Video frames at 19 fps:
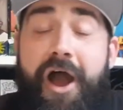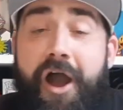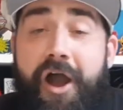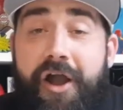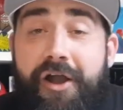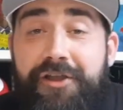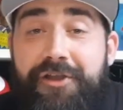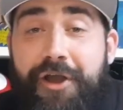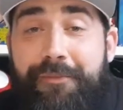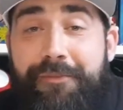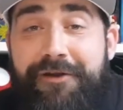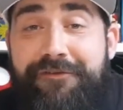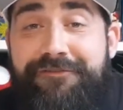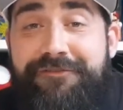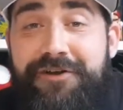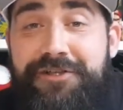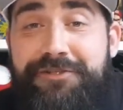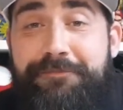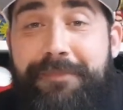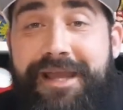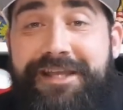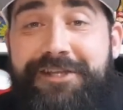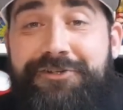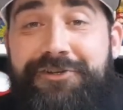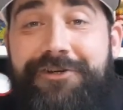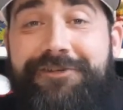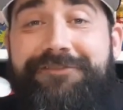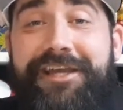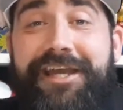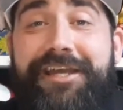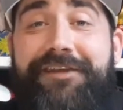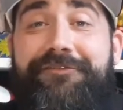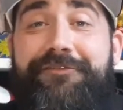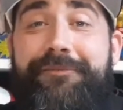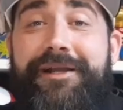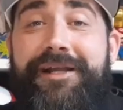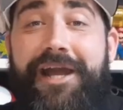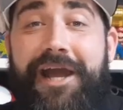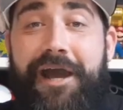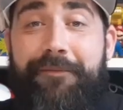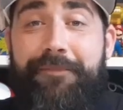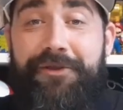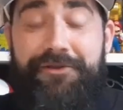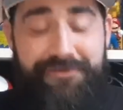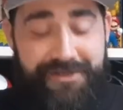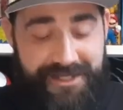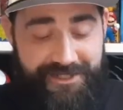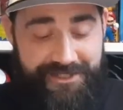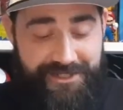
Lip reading: I got my first Mega Drive game from a car boot this